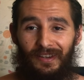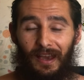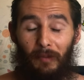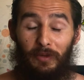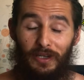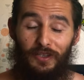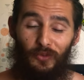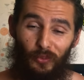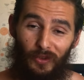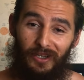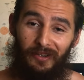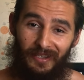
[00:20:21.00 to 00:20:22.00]
I mean, it's
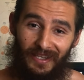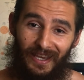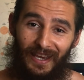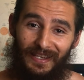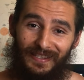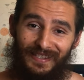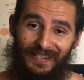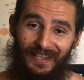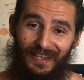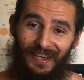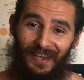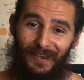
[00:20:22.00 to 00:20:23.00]
real, yes,
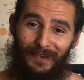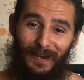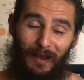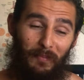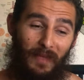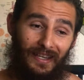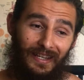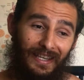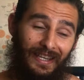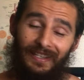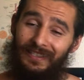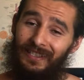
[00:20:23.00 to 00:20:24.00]
and I'm not going to
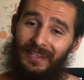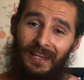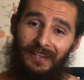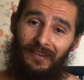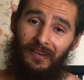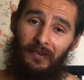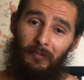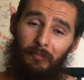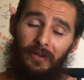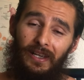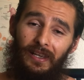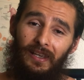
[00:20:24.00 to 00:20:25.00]
get into that,
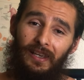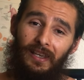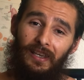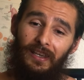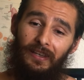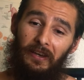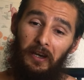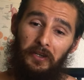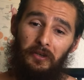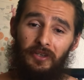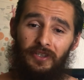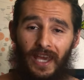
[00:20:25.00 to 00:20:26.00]
but
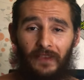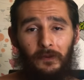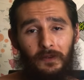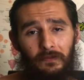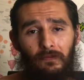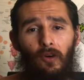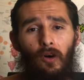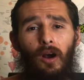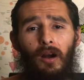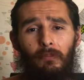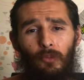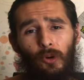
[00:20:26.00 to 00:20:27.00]
understand there's
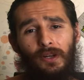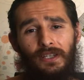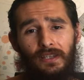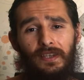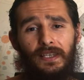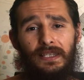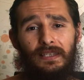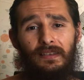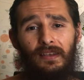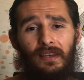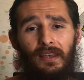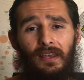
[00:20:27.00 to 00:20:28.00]
far more to this
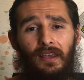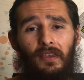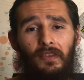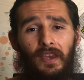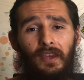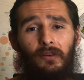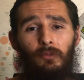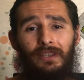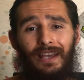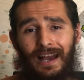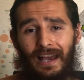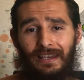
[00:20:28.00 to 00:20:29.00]
than what
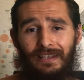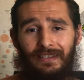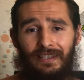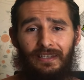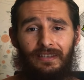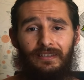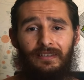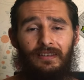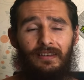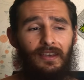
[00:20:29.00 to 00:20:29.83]
the eye sees.